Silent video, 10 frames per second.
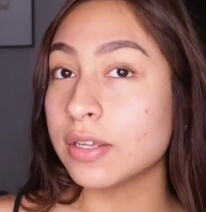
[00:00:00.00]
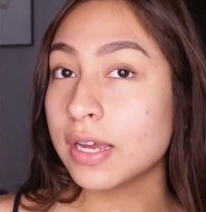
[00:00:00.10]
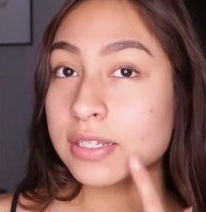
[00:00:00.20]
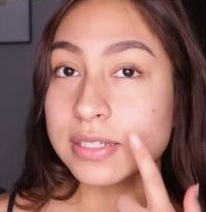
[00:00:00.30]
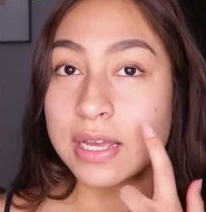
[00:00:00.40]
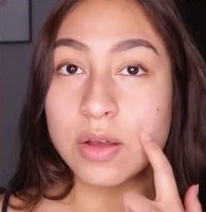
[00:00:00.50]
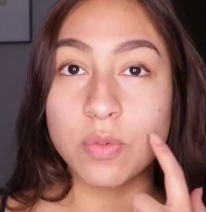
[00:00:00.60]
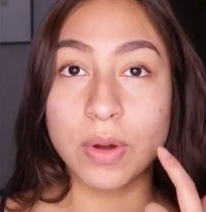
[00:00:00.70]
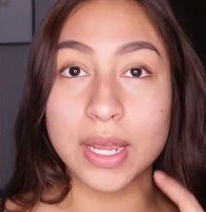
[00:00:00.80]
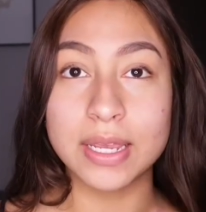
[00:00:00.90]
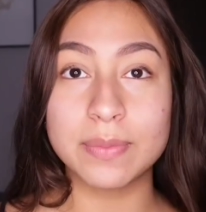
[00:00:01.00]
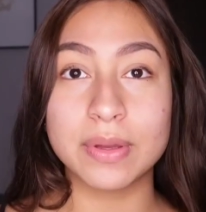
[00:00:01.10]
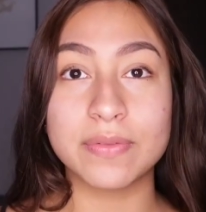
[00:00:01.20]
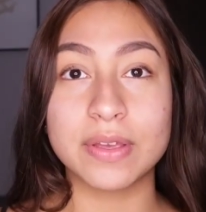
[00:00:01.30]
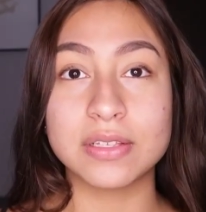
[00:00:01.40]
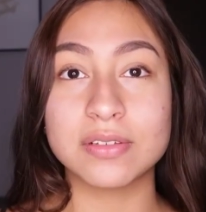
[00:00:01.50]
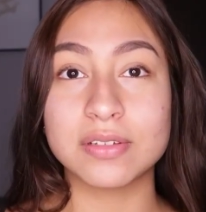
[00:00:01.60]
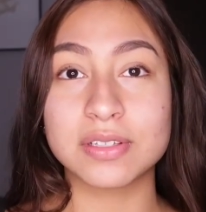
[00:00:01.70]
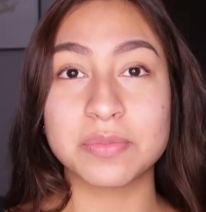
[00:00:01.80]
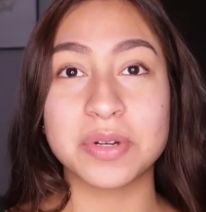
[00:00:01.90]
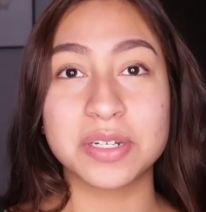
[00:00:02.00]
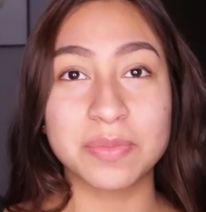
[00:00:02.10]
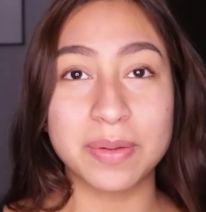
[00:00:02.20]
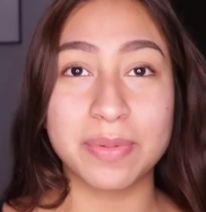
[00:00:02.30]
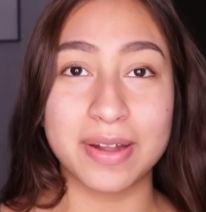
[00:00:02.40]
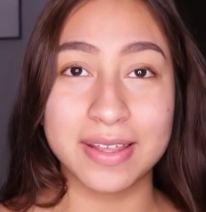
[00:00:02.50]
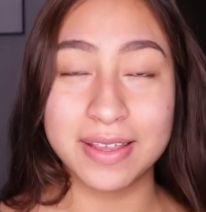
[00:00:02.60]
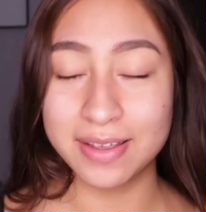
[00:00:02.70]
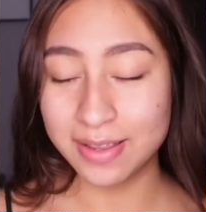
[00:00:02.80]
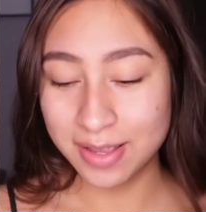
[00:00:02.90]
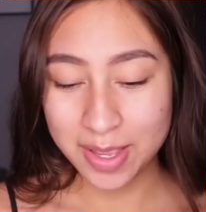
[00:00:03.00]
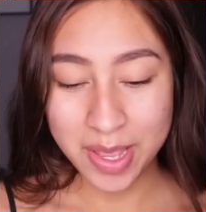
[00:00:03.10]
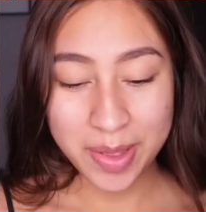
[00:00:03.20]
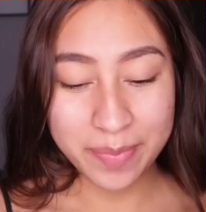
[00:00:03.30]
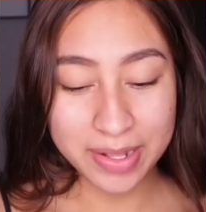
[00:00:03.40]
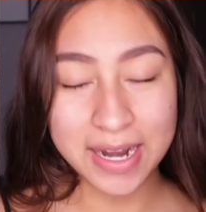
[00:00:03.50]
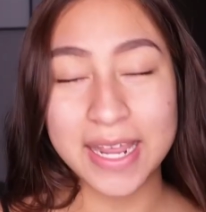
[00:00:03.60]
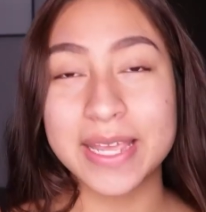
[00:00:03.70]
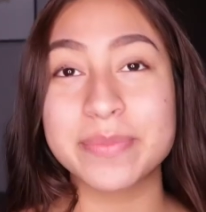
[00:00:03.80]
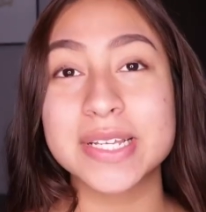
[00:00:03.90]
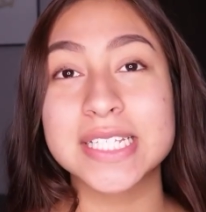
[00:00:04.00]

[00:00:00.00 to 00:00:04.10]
do you guys see how white my face looks compared to my body? But I am,